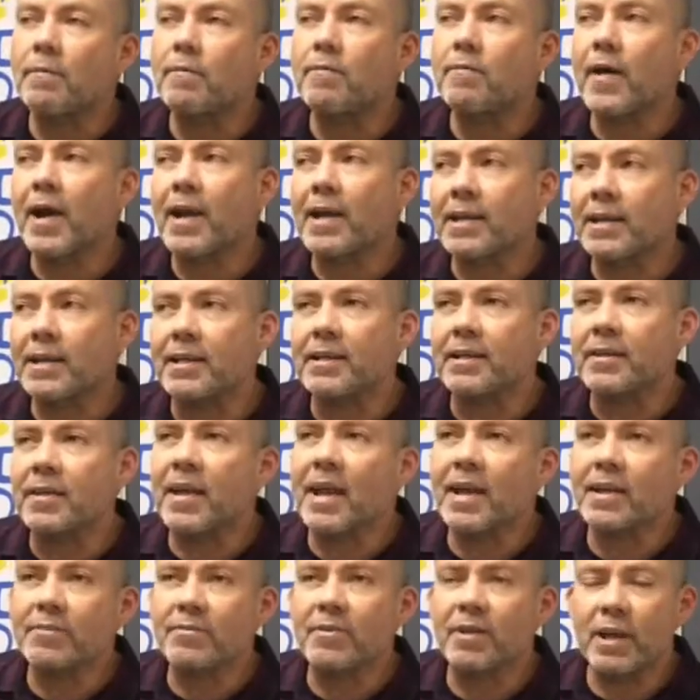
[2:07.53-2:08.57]
Failing
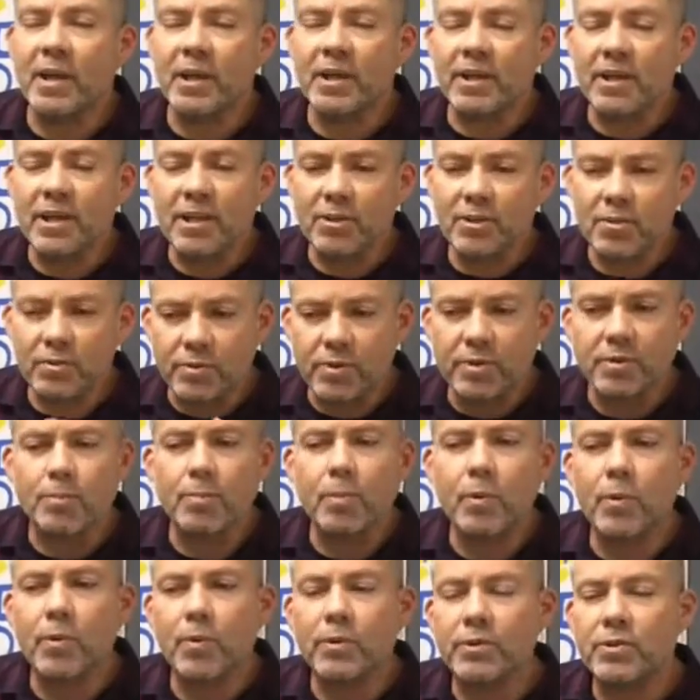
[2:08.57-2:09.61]
that initial
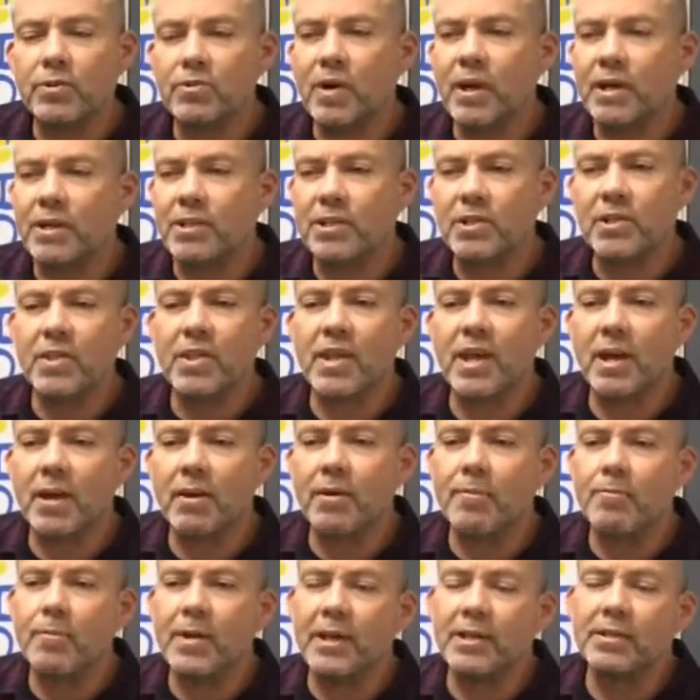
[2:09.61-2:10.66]
support structure
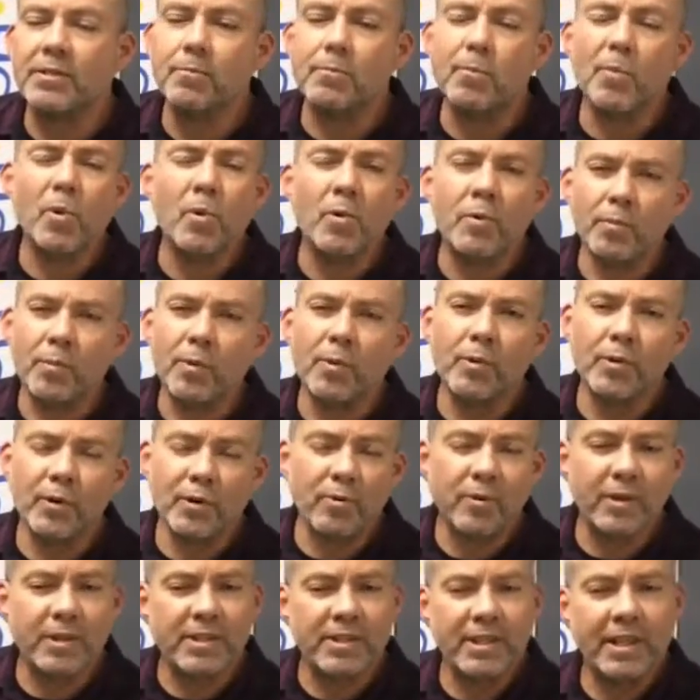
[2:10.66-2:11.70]
there, it makes it more and more
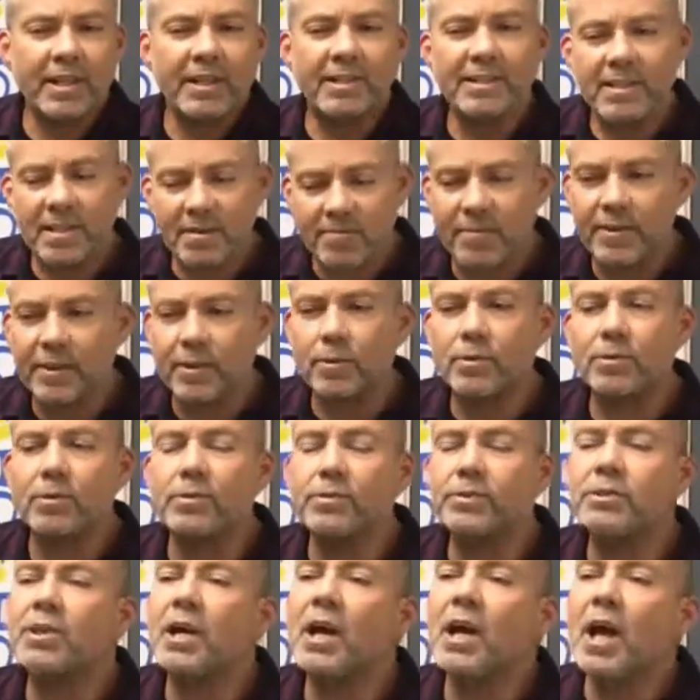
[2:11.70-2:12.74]
increasingly
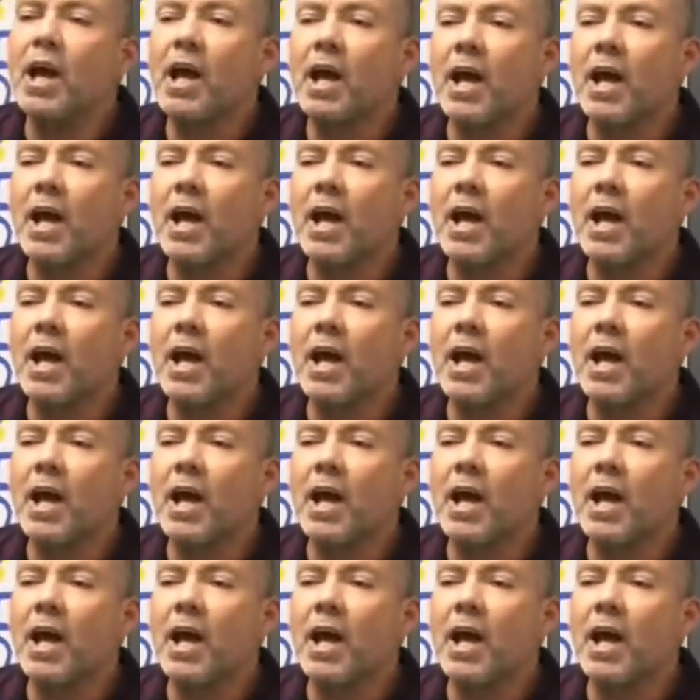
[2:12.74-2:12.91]
difficult